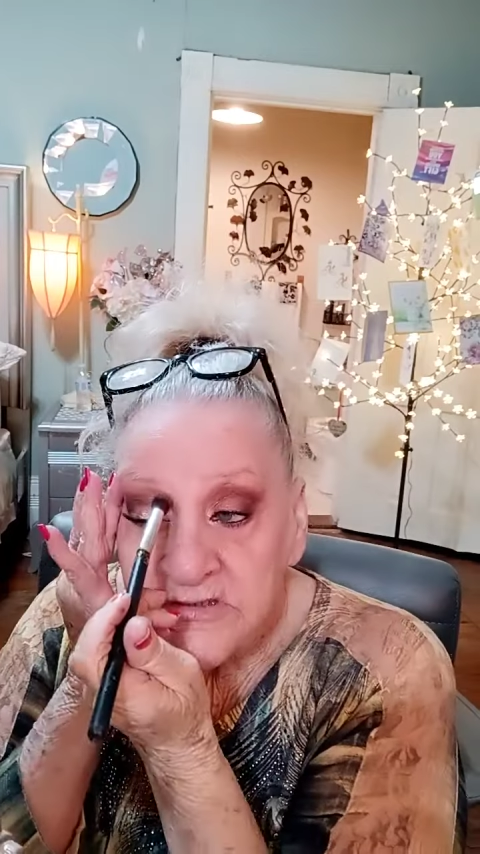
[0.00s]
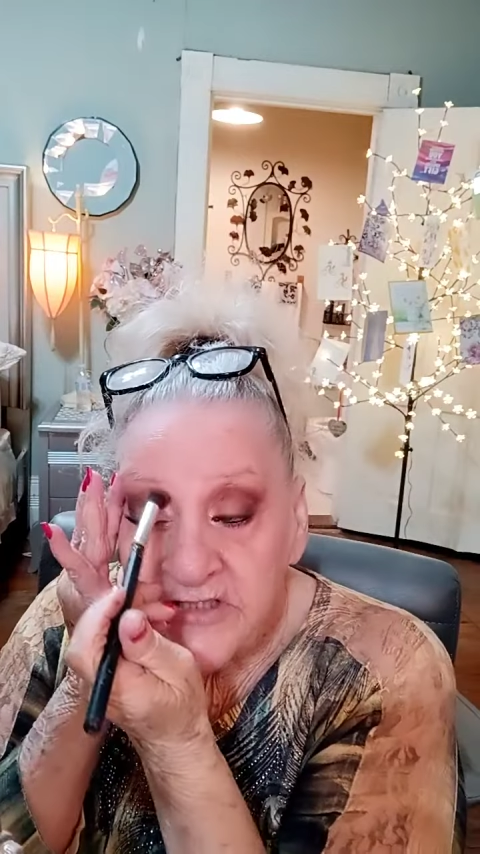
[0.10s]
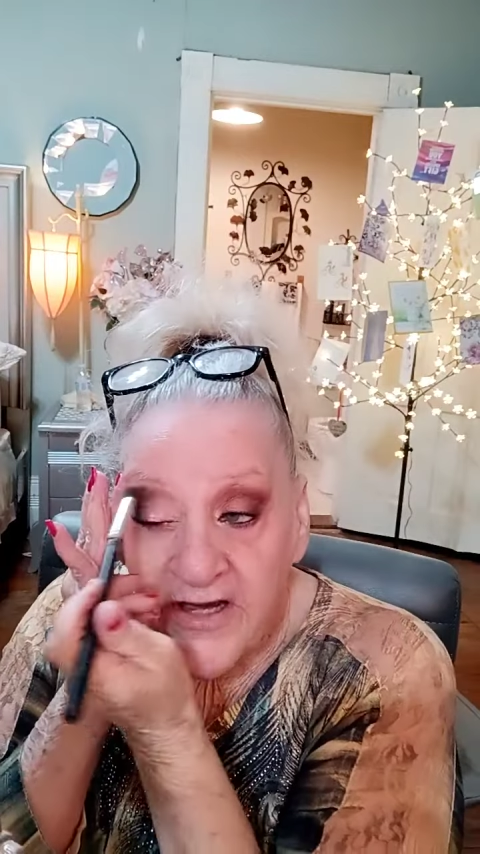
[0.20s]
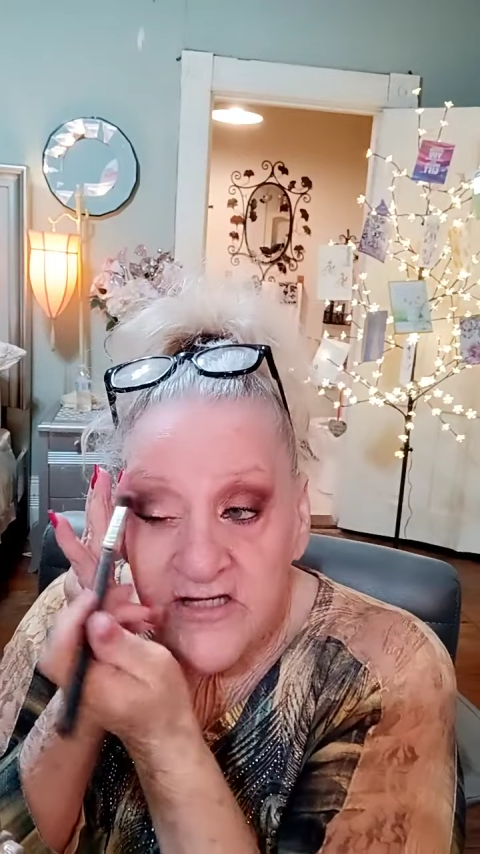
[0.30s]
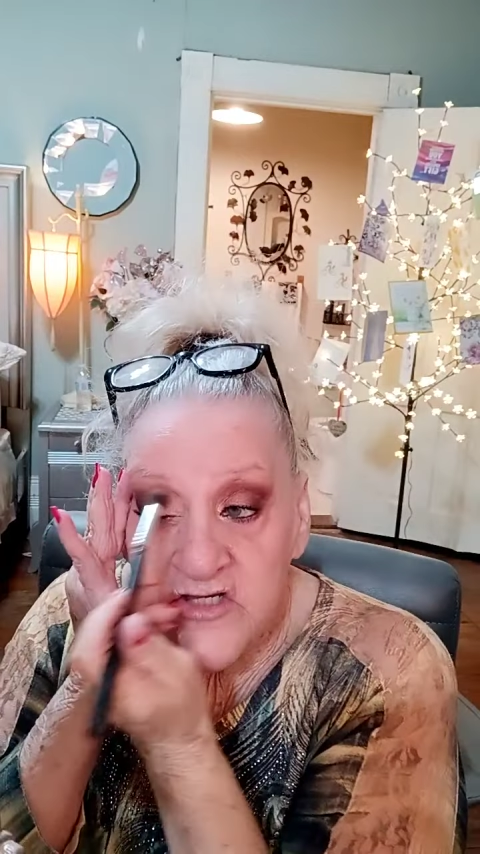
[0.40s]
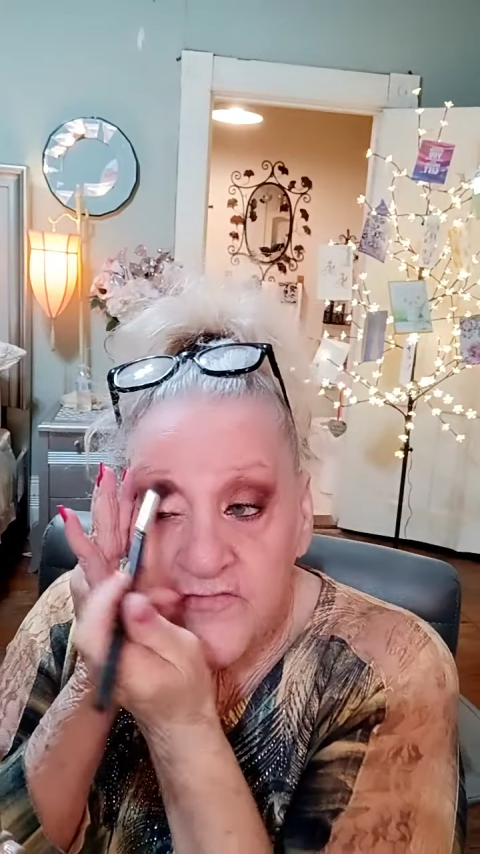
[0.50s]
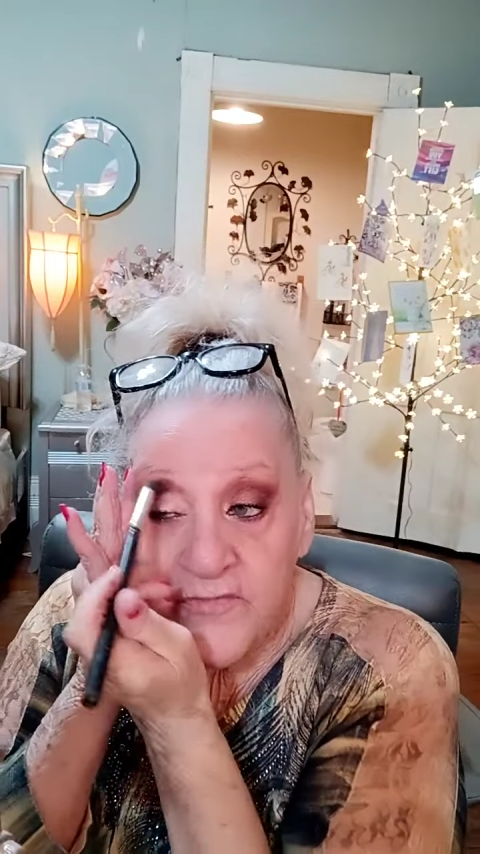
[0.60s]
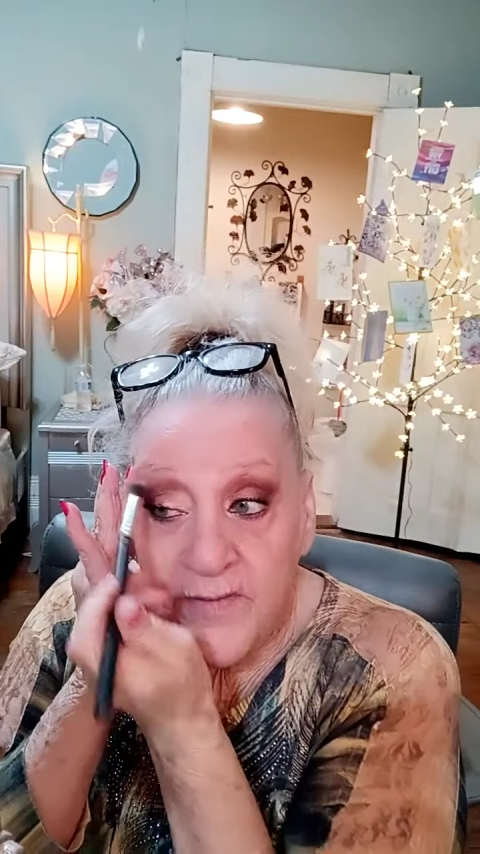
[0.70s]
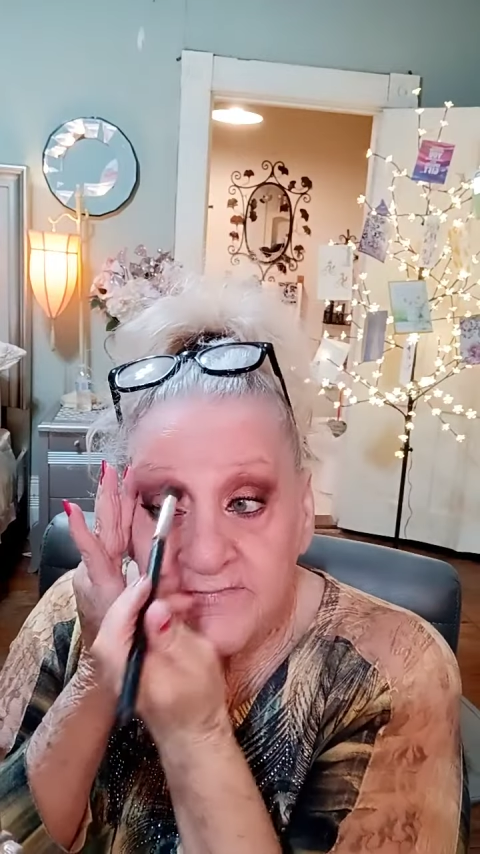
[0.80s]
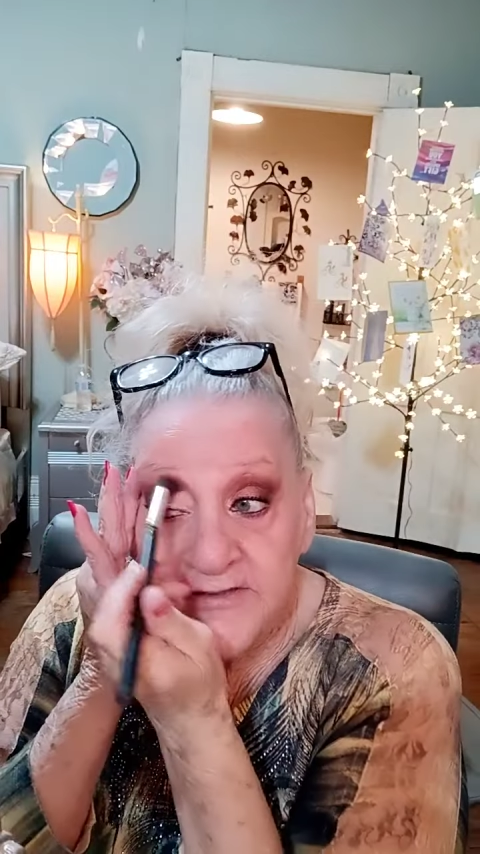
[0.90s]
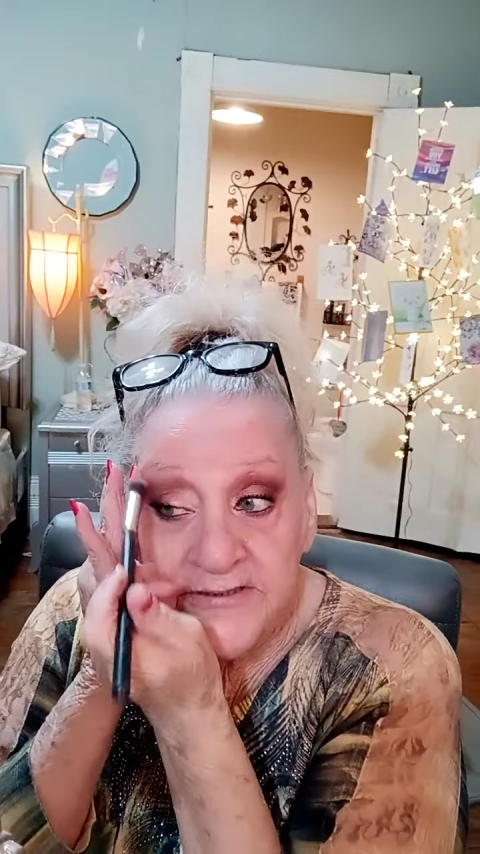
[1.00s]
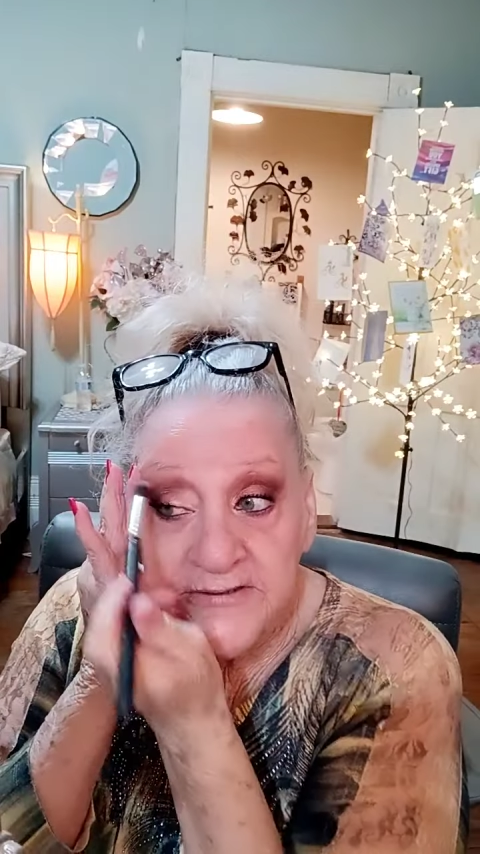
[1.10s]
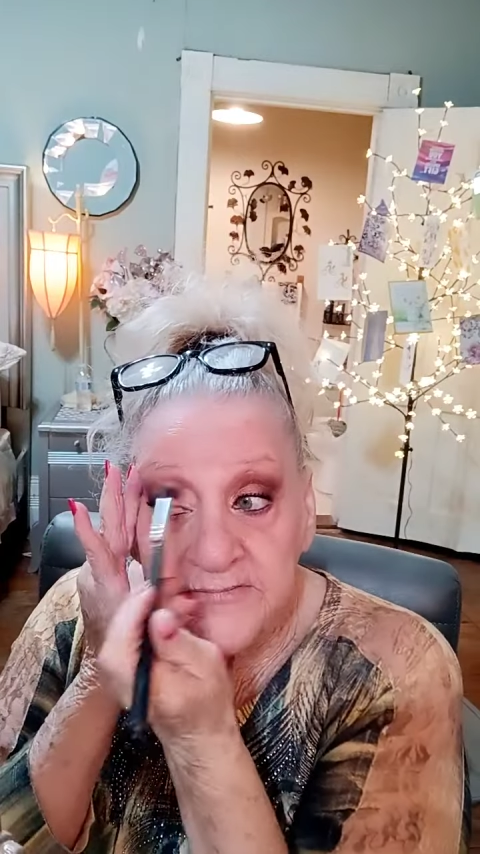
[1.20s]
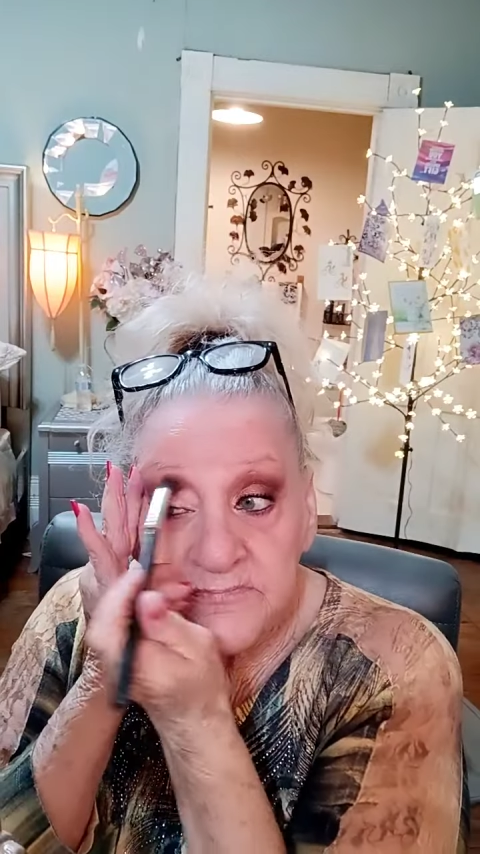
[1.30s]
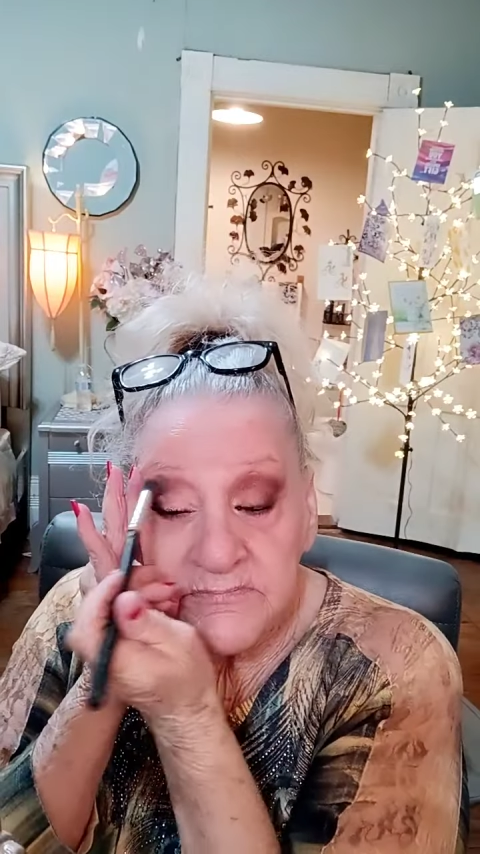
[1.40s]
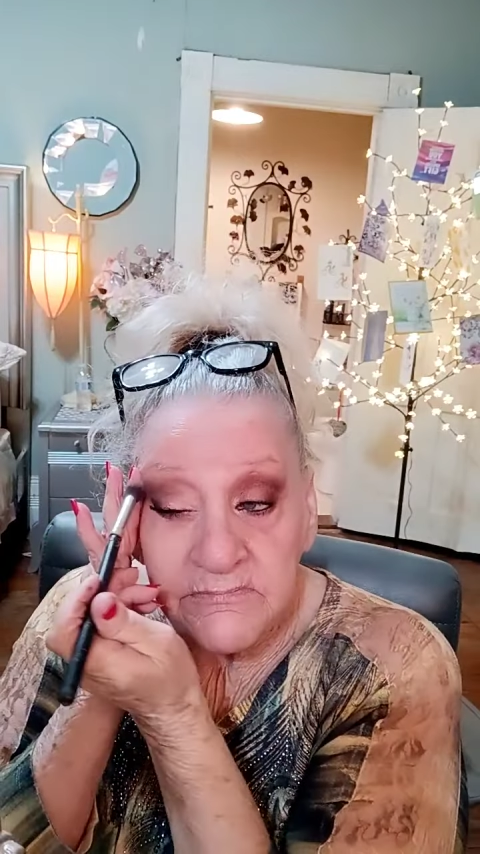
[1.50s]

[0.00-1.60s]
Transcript: case for my phone.